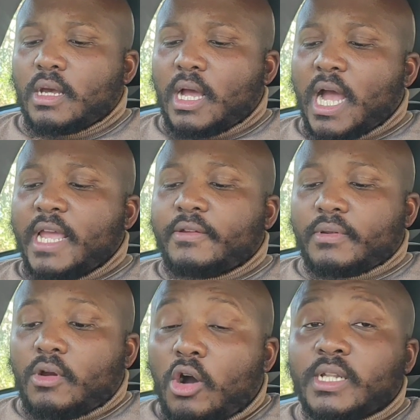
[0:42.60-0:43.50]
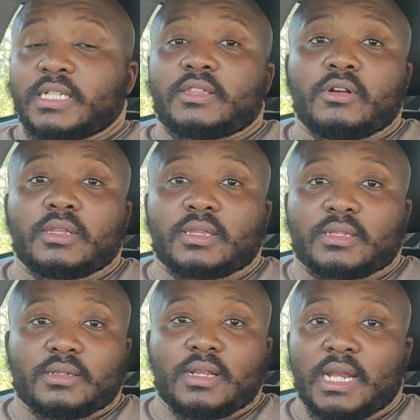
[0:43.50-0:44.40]
I honestly
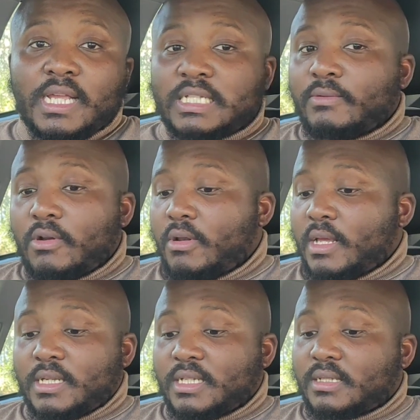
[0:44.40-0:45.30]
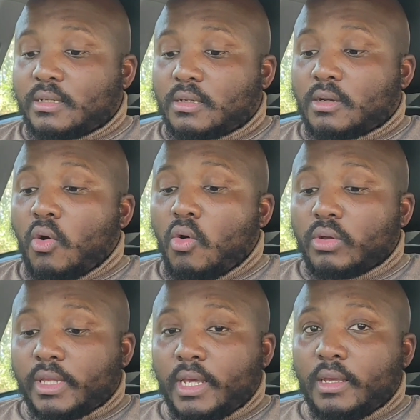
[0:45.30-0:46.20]
thought Leinster were gonna just go
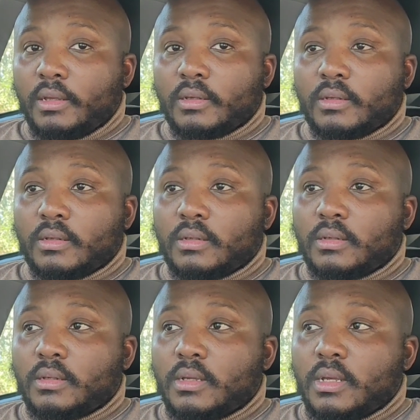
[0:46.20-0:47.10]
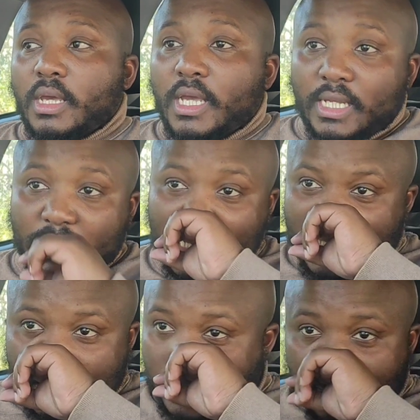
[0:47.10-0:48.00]
there and
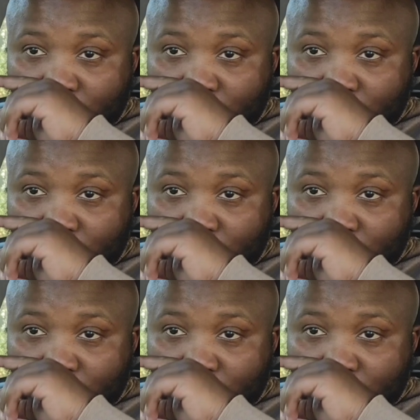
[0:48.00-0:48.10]
just